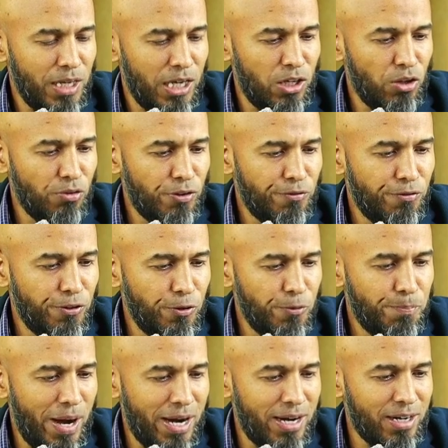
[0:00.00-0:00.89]
An
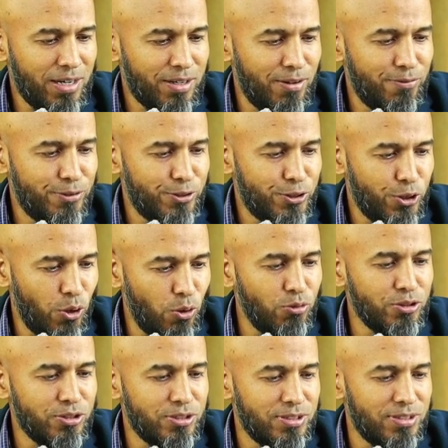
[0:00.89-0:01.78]
overview paragraph
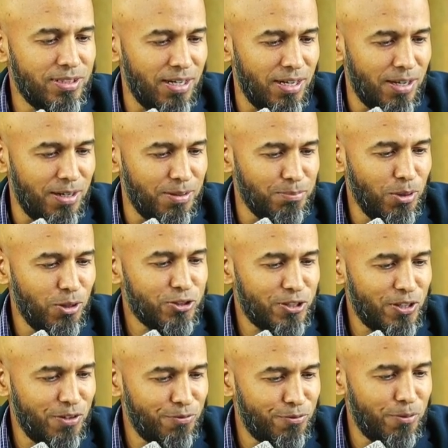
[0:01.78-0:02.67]
shows the
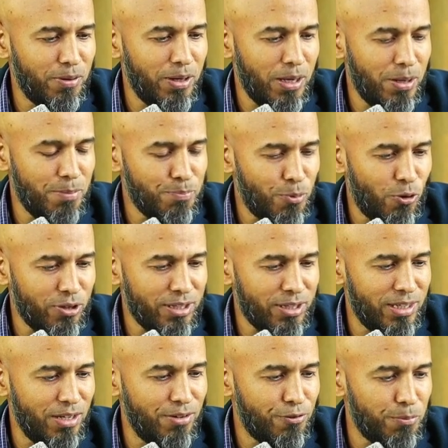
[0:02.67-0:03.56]
most
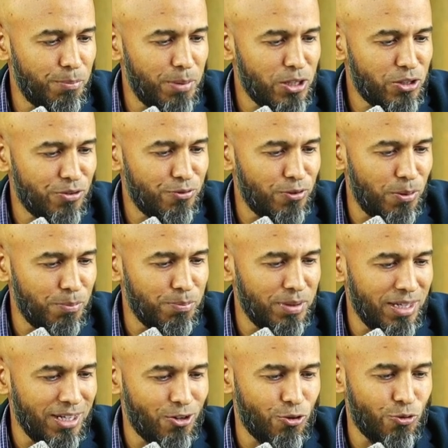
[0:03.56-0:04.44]
important information from
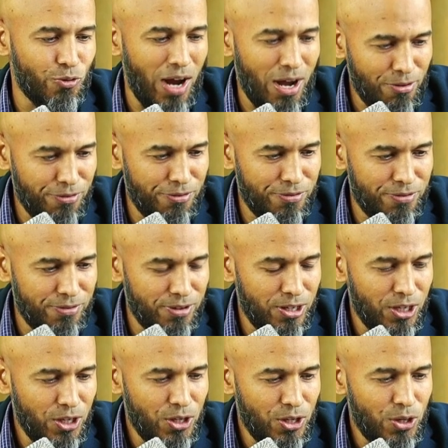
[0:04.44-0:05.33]
the graph
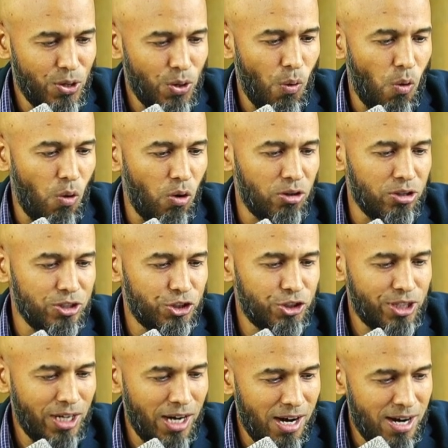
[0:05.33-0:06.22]
or
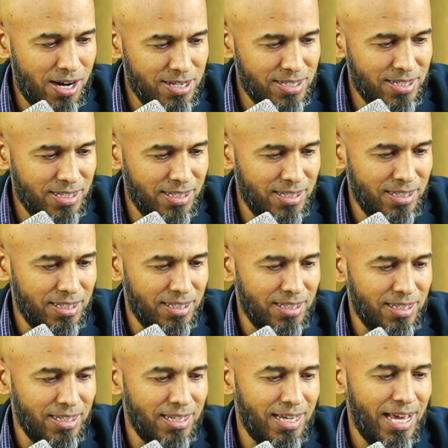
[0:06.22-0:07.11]
chart
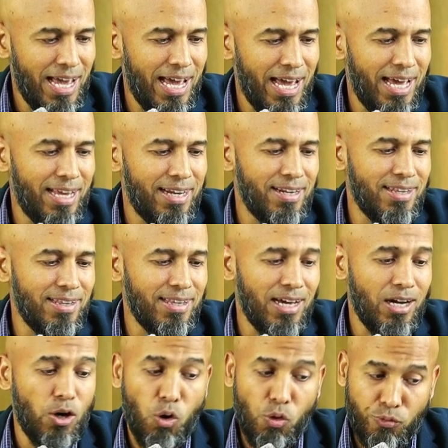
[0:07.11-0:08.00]
and
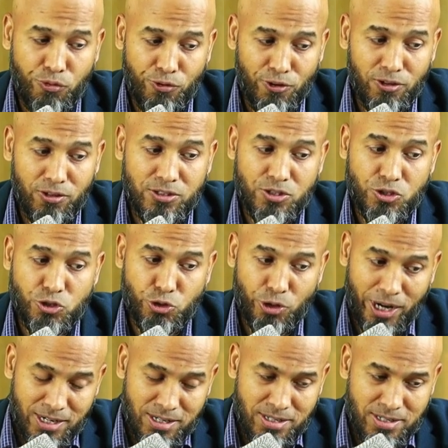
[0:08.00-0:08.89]
the overall
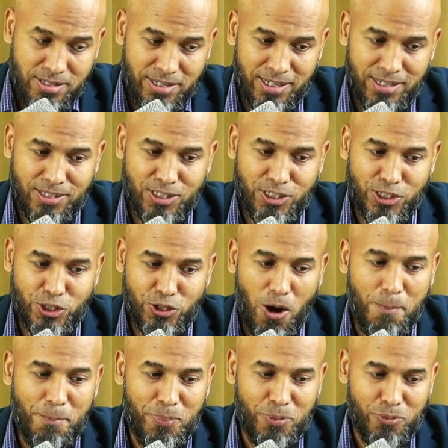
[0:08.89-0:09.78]
trends and
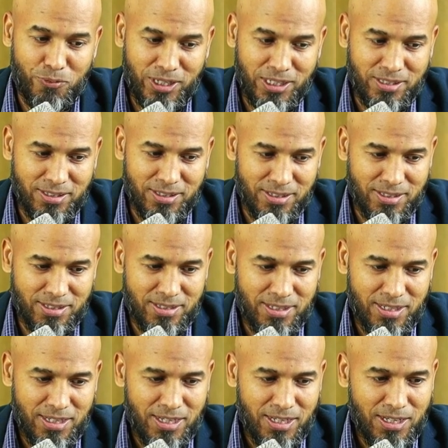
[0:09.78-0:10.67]

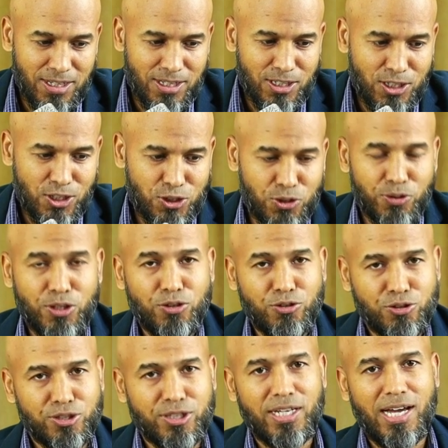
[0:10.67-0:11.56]
comparisons. So you
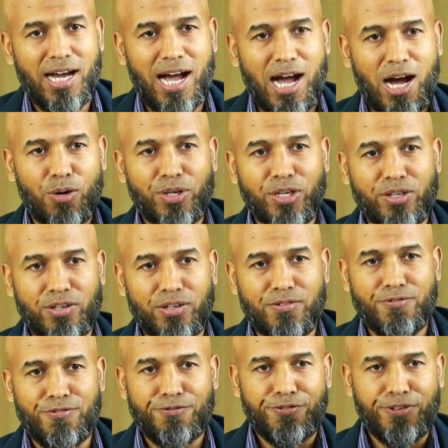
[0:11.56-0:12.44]
see how you
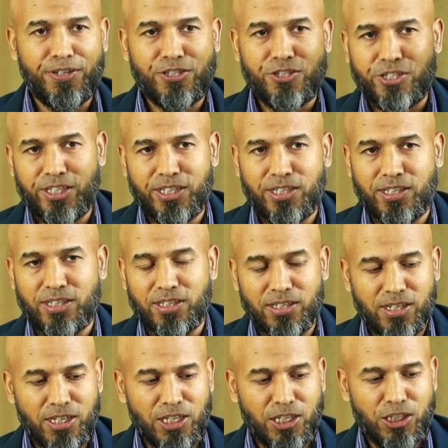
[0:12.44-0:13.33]
can fit in
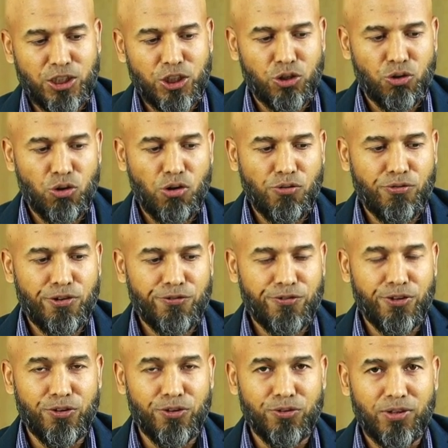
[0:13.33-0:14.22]
your
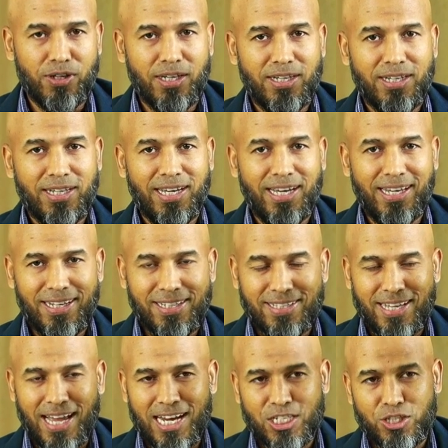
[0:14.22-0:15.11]
overview. It
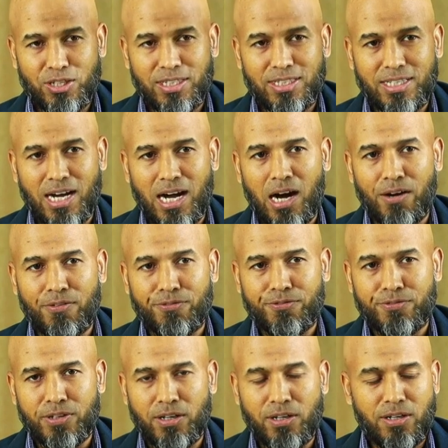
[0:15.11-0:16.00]
is actually the
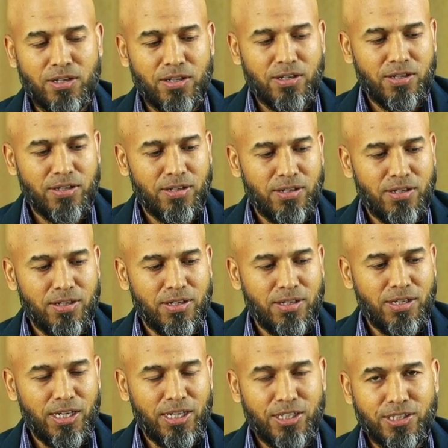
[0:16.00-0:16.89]
after.
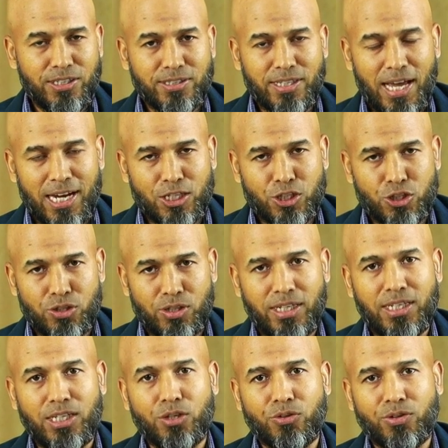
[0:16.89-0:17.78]
It is
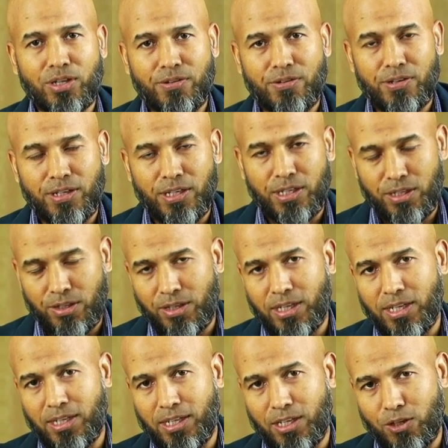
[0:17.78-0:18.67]
actually, you
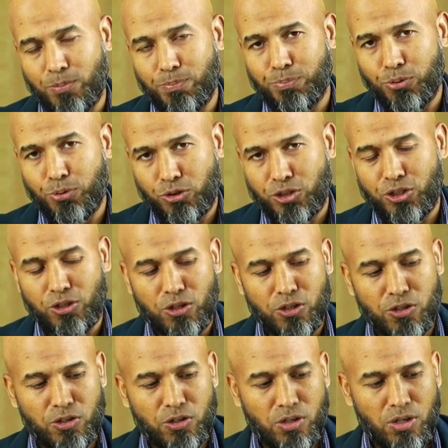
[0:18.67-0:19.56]
can put
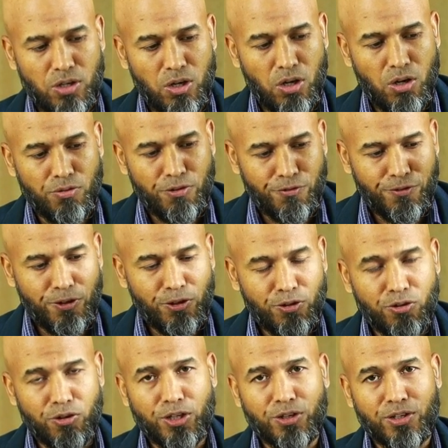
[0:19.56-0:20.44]
your
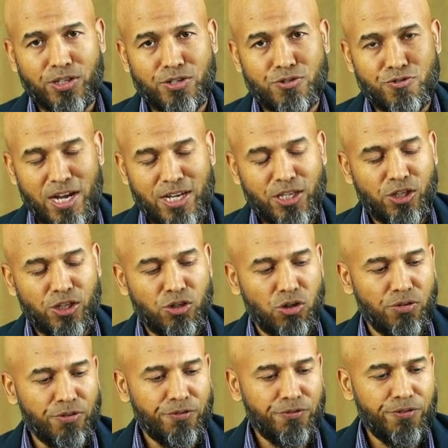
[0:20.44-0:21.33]
overview, or you can write your
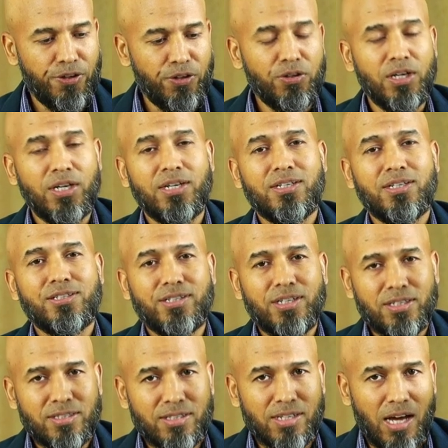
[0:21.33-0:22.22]
overview
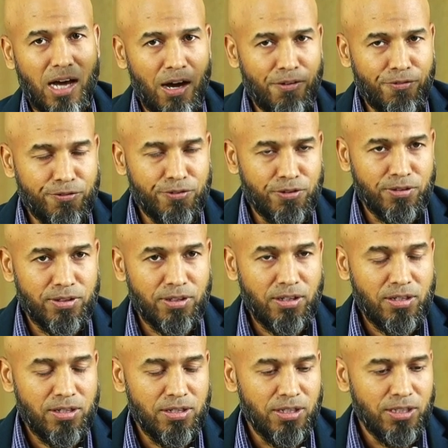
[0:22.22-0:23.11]
just after
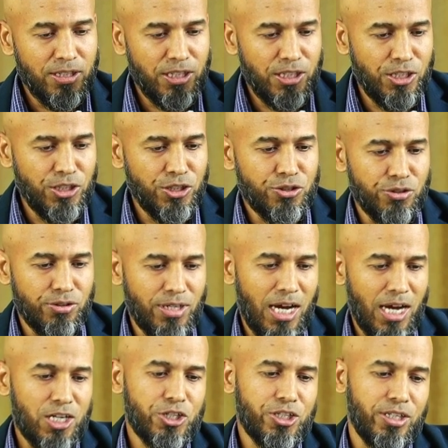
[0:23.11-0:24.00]
the
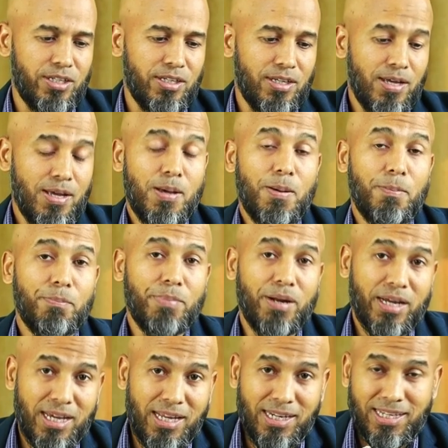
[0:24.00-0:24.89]
introduction.
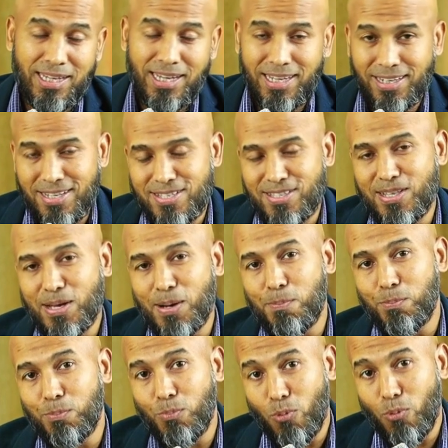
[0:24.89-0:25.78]
But again, it is the
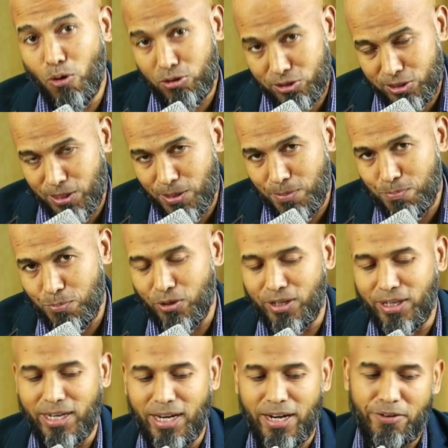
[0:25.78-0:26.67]
most
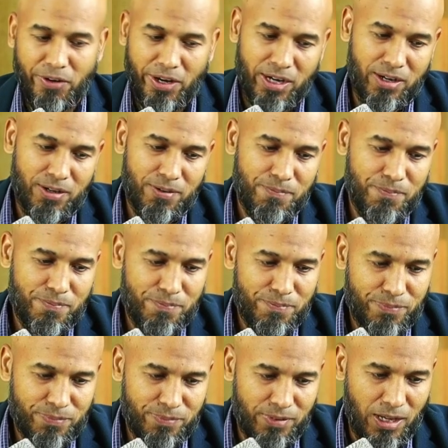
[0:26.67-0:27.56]
important area,
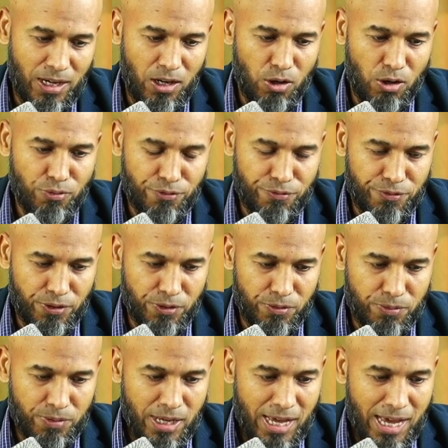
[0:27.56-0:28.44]
the
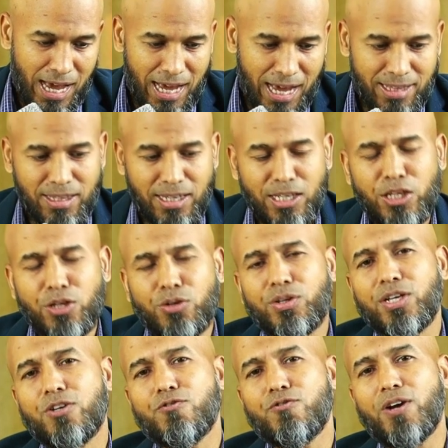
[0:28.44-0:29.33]
overview. And then you
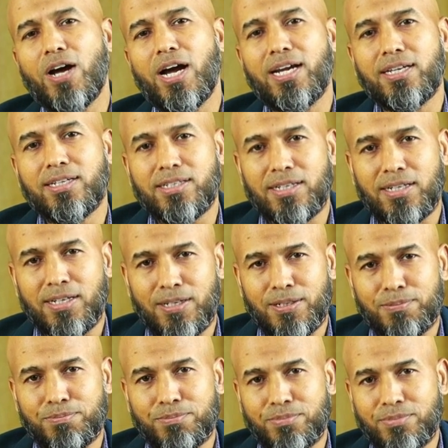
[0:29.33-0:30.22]
can write
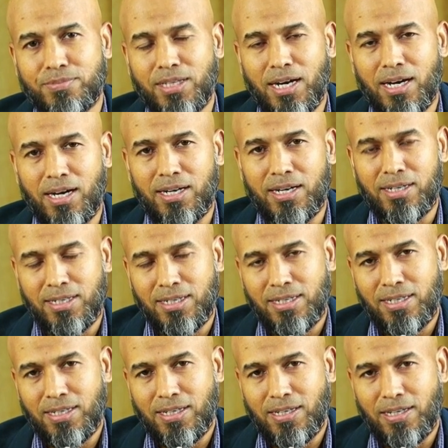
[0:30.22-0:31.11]
the
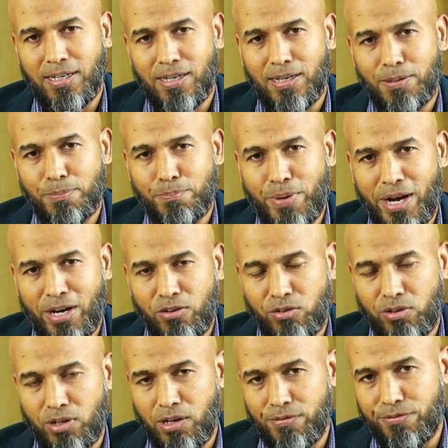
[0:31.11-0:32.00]

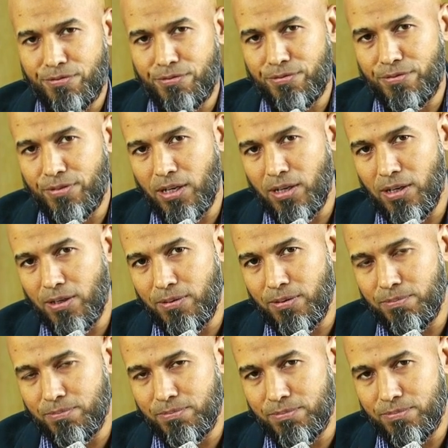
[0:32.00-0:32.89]
paragraph,
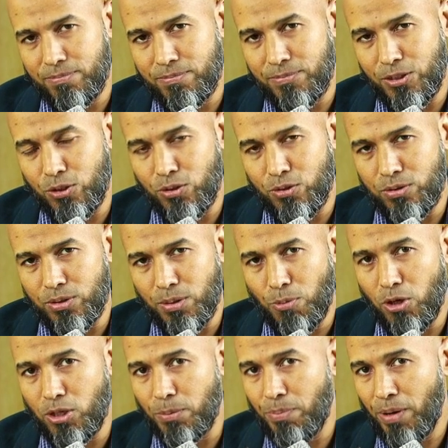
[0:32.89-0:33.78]
the
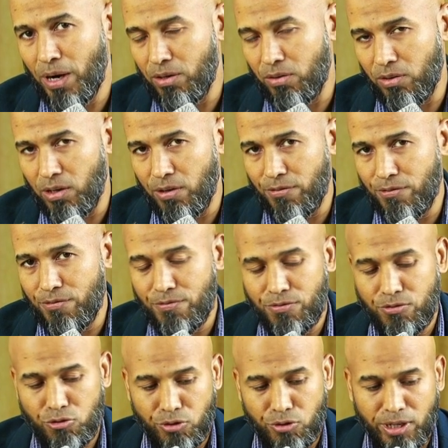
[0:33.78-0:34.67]
body paragraph
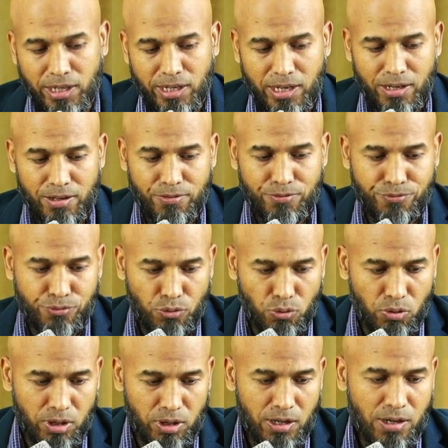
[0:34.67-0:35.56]
3 and
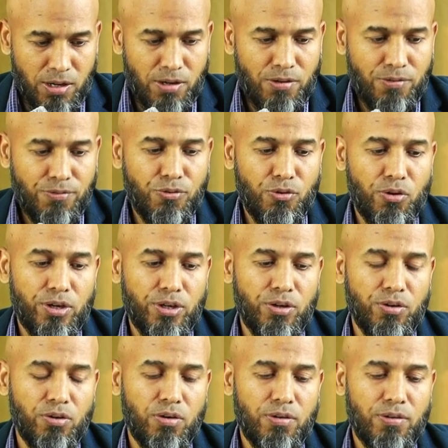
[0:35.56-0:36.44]
4 for
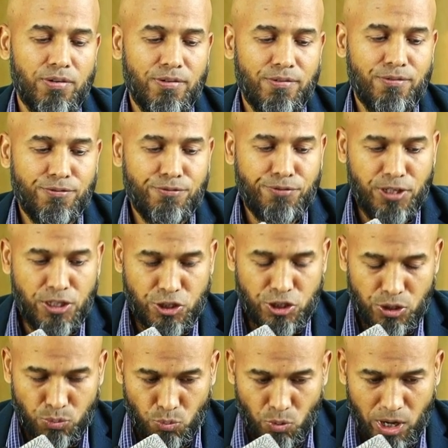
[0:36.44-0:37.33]
your
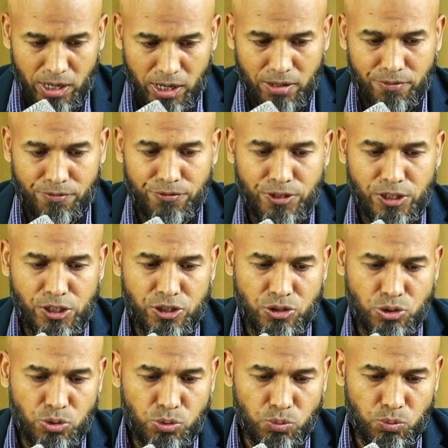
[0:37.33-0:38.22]
feature 1 and feature
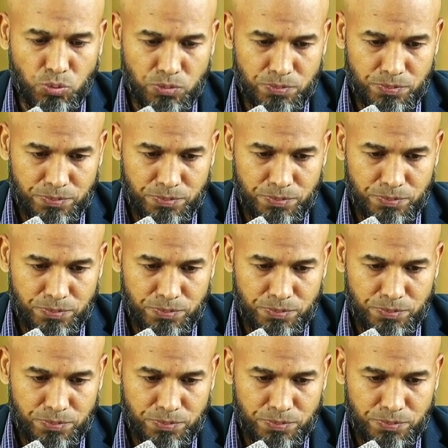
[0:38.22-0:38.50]
2.